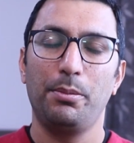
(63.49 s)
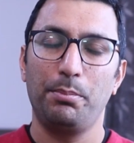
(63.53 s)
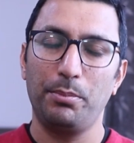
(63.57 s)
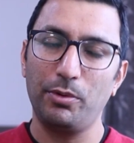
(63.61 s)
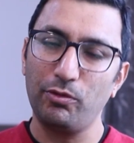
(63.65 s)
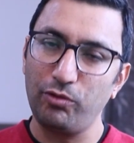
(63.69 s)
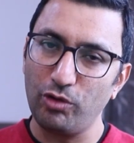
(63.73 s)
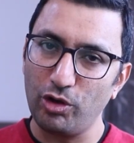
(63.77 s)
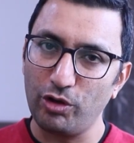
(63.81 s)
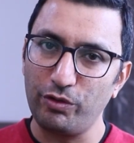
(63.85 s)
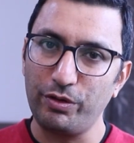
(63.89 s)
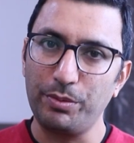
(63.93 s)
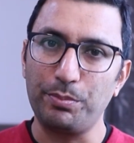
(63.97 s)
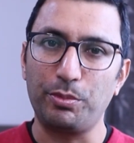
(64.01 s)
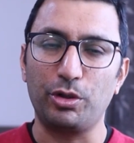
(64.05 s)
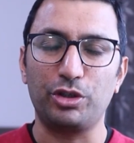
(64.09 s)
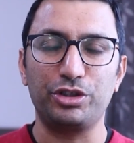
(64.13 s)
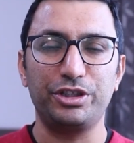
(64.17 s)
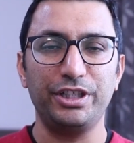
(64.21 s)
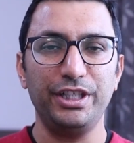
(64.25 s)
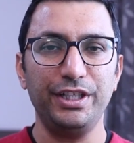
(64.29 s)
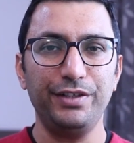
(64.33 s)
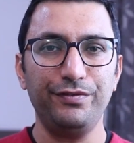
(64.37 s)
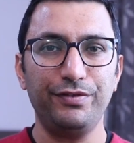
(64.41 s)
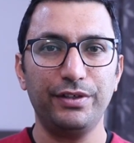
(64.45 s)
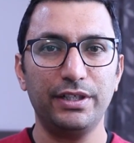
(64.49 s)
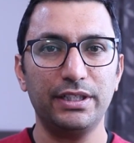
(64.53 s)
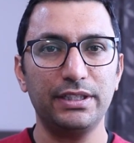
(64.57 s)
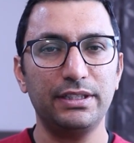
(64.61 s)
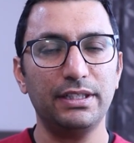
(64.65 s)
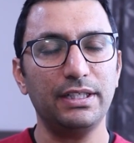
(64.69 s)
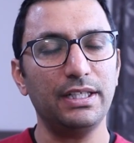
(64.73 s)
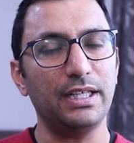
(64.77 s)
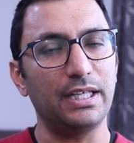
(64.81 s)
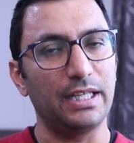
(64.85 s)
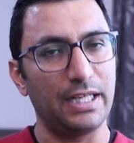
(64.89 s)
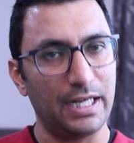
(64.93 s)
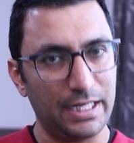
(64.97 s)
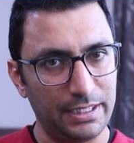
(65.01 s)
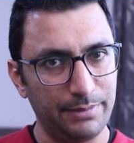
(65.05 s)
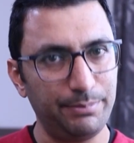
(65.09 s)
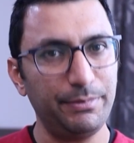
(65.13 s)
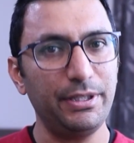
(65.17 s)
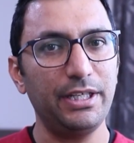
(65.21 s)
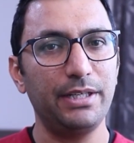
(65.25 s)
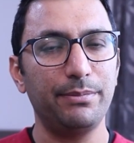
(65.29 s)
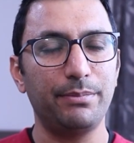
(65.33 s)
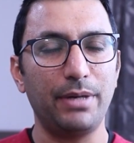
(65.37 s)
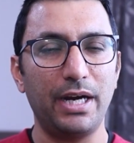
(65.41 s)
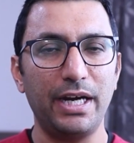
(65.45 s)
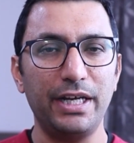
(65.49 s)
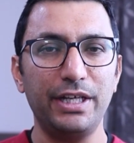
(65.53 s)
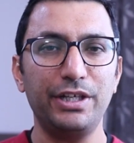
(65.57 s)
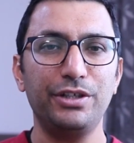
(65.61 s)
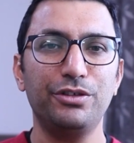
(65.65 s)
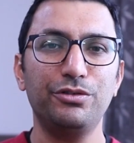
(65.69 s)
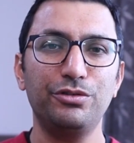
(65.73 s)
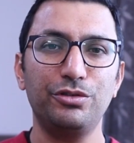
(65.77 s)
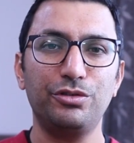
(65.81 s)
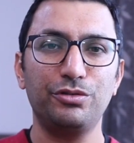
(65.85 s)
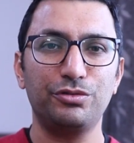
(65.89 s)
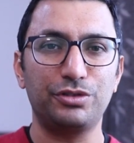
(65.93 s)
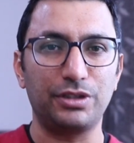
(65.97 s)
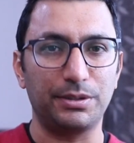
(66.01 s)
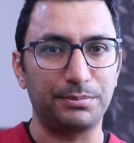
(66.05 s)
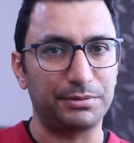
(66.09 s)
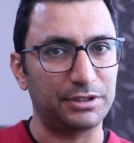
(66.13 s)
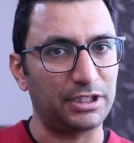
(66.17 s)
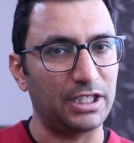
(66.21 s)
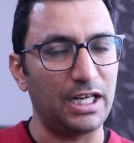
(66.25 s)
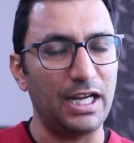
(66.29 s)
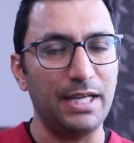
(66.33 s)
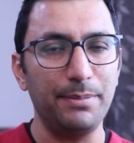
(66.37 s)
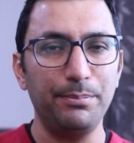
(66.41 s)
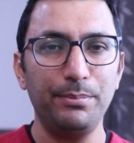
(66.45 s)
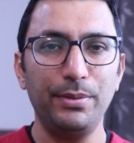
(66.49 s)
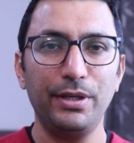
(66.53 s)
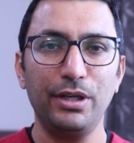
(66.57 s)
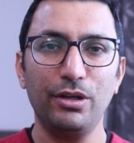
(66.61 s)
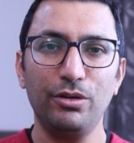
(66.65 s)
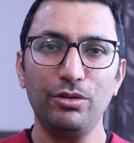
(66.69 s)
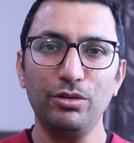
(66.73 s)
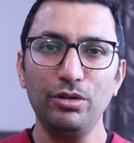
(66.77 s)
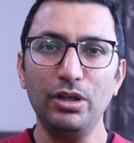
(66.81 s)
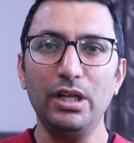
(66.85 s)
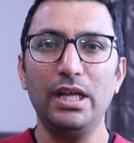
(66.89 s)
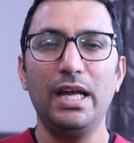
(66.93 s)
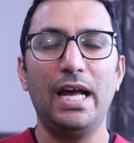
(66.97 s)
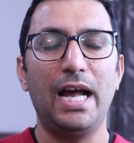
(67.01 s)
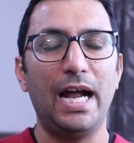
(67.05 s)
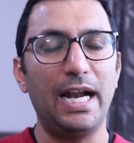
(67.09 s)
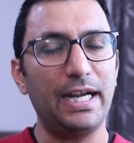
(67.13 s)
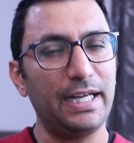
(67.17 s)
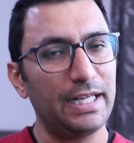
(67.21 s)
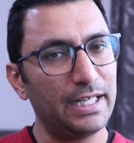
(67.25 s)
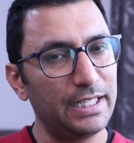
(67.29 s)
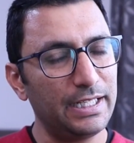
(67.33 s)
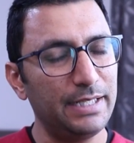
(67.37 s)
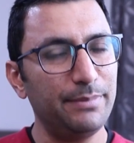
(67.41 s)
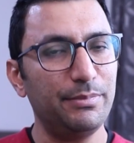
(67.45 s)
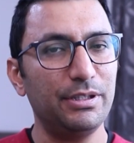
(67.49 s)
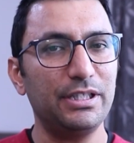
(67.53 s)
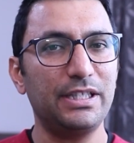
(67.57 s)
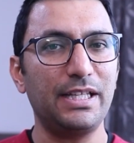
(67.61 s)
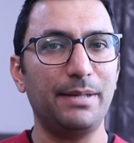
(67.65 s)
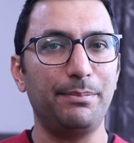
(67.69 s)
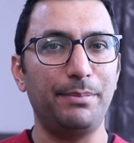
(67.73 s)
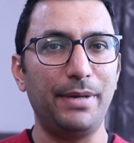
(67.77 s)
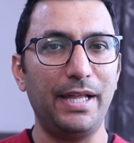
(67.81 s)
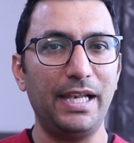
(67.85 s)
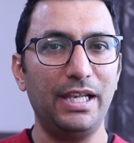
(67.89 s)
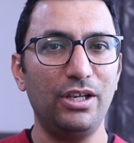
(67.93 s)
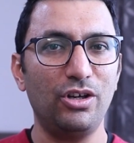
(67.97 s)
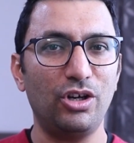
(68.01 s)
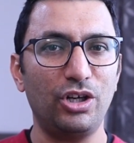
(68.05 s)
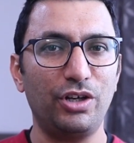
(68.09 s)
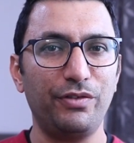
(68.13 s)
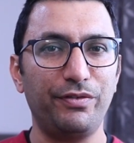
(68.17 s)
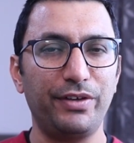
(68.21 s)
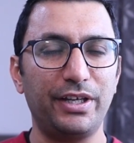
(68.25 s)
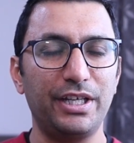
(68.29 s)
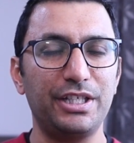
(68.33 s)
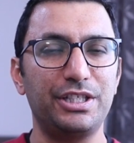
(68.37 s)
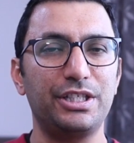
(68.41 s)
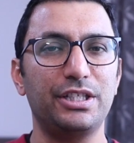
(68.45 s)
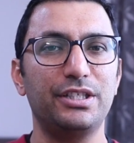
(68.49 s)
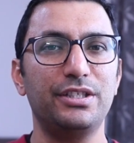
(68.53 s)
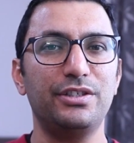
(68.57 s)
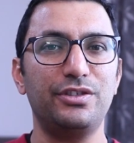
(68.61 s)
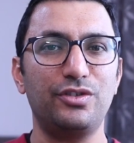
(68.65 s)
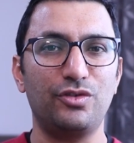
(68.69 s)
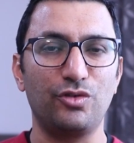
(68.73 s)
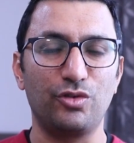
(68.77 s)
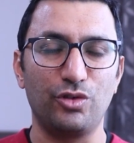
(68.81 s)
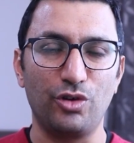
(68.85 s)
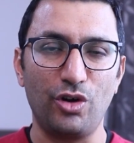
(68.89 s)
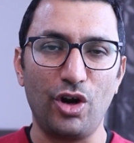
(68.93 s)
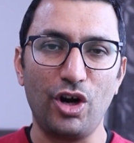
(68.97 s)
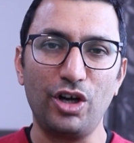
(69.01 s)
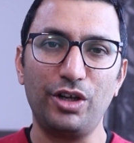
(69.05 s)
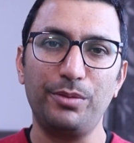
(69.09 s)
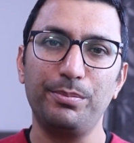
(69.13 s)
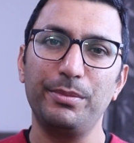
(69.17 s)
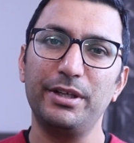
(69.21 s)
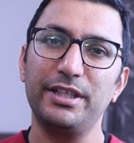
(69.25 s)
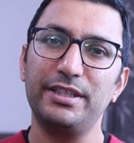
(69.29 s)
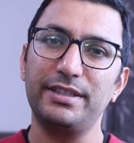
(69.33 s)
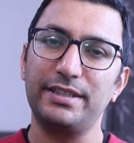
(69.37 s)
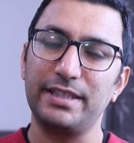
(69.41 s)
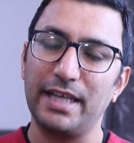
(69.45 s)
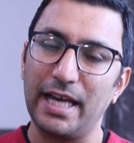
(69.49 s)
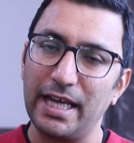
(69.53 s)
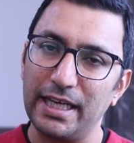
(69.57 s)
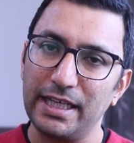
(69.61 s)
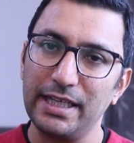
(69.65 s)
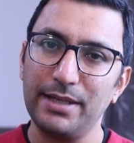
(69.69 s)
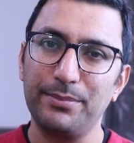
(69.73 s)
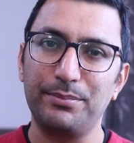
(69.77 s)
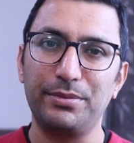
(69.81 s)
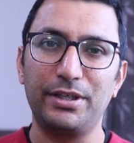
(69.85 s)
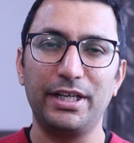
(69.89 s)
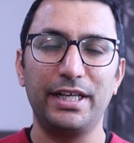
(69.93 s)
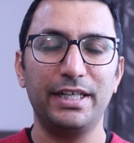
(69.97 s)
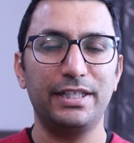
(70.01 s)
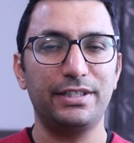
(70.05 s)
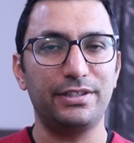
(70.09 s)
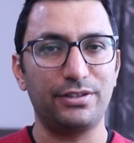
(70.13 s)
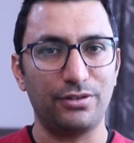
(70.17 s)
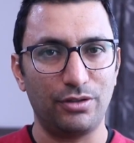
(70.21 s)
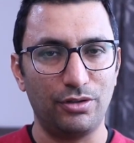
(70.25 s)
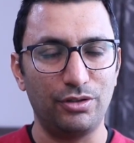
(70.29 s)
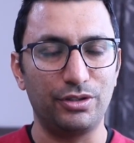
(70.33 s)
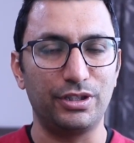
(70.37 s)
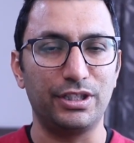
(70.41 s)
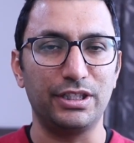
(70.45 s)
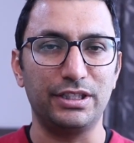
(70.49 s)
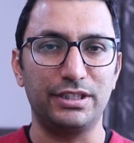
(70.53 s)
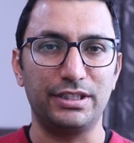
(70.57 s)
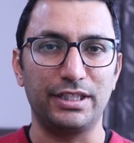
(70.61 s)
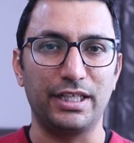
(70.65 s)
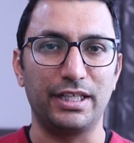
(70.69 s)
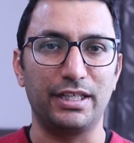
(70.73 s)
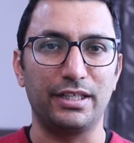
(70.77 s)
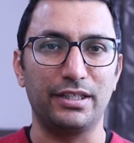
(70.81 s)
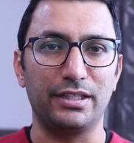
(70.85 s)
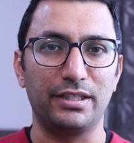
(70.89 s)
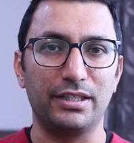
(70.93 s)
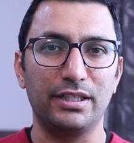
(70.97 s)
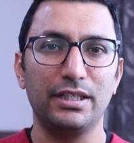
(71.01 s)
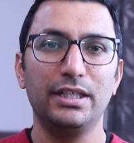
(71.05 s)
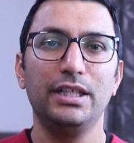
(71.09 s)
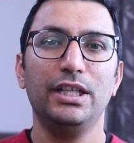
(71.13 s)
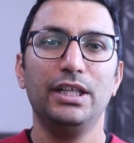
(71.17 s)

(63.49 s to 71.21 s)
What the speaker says: Before we proceed further, let me remind you to subscribe below and enable the bell notifications to not miss any updates on this channel.